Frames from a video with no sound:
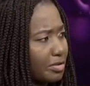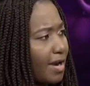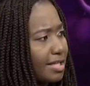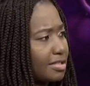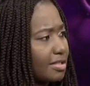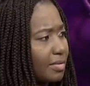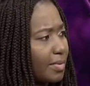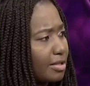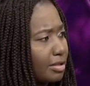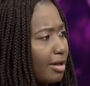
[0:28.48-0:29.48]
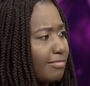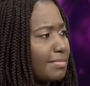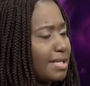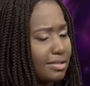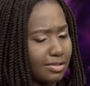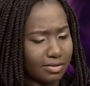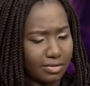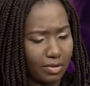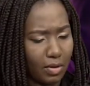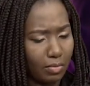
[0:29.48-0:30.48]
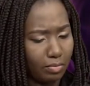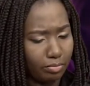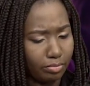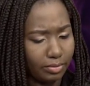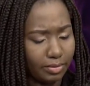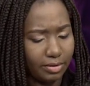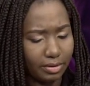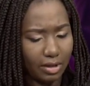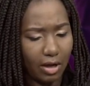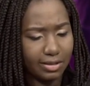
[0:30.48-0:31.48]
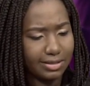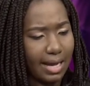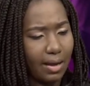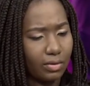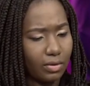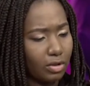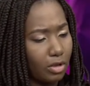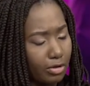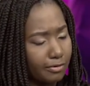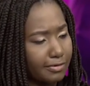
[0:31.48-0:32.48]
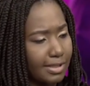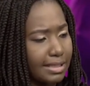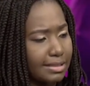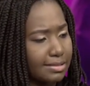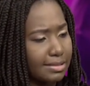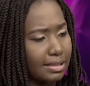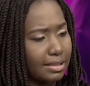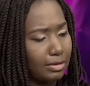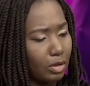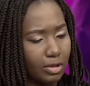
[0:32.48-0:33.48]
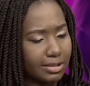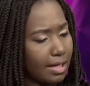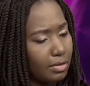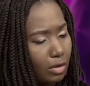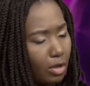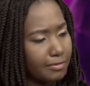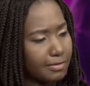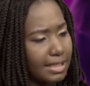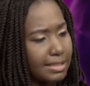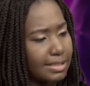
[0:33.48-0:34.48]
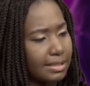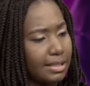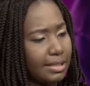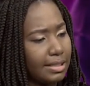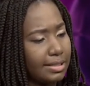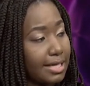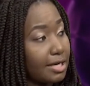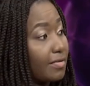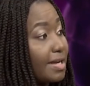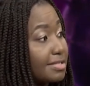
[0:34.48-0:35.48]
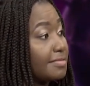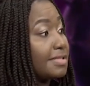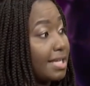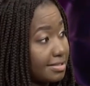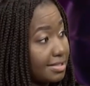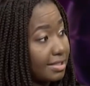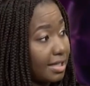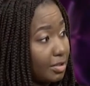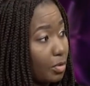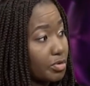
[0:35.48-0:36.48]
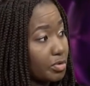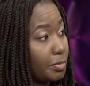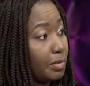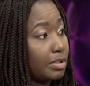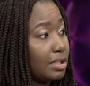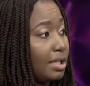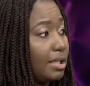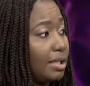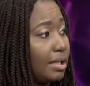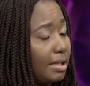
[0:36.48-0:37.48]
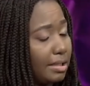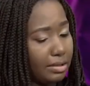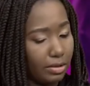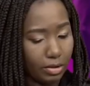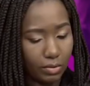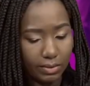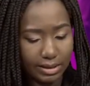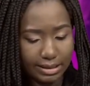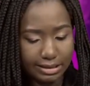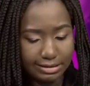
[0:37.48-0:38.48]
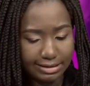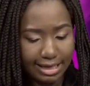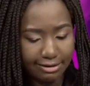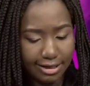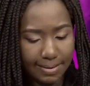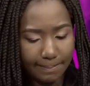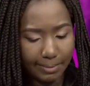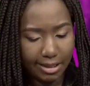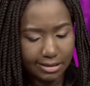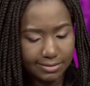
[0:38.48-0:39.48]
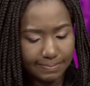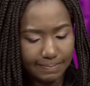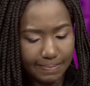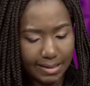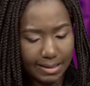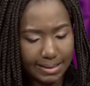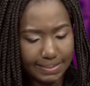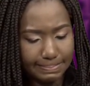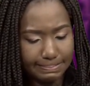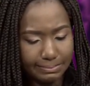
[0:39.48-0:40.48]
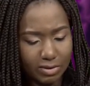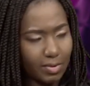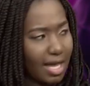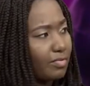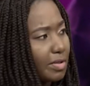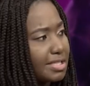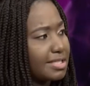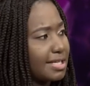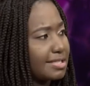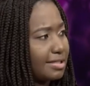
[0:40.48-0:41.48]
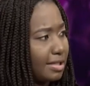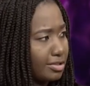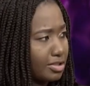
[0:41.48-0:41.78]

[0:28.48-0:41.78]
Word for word: autocratic, the way the government, you know, cut down on a lot of things, uh, locked down a lot of things, and the aggressive testing that they also put, uh, you know, uh, together. But um, do we have what it takes in